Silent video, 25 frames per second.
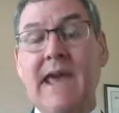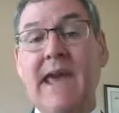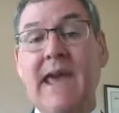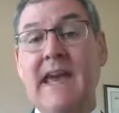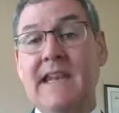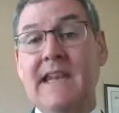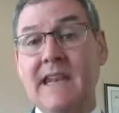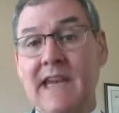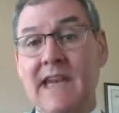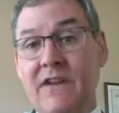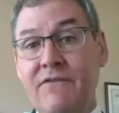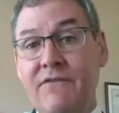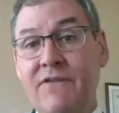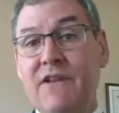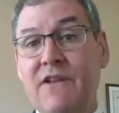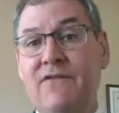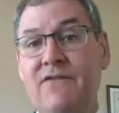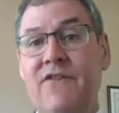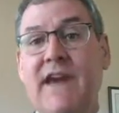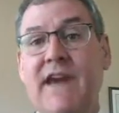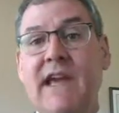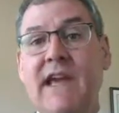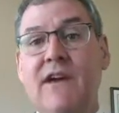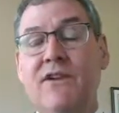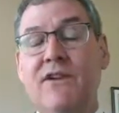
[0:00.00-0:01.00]
And if it
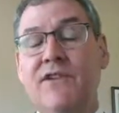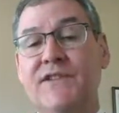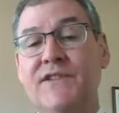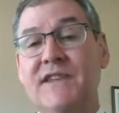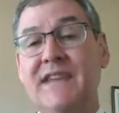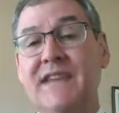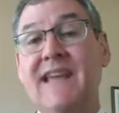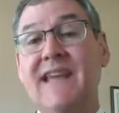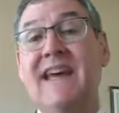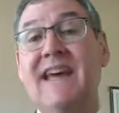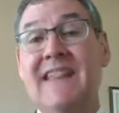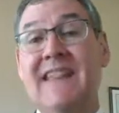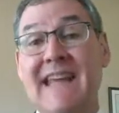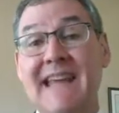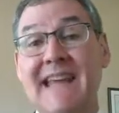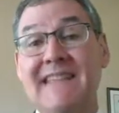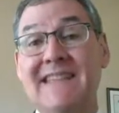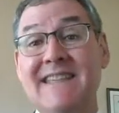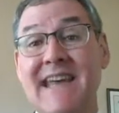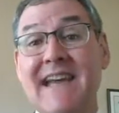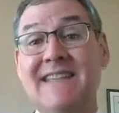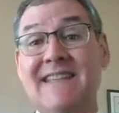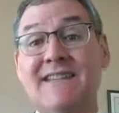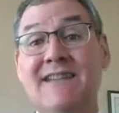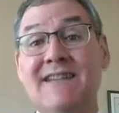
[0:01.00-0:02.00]
fails,
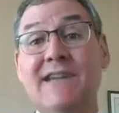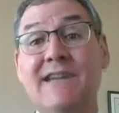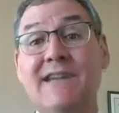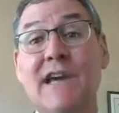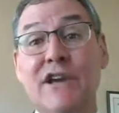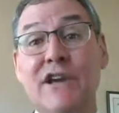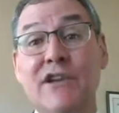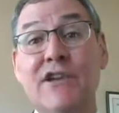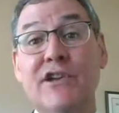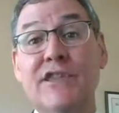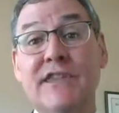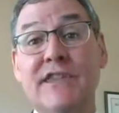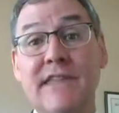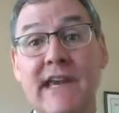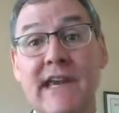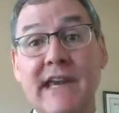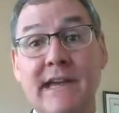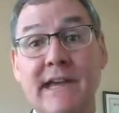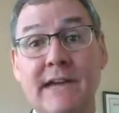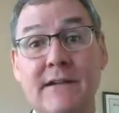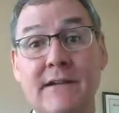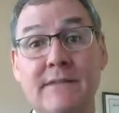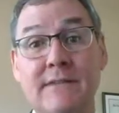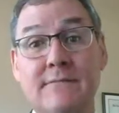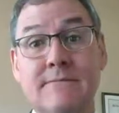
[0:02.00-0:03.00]
that's actually a good
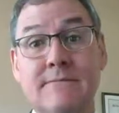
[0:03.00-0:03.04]
thing.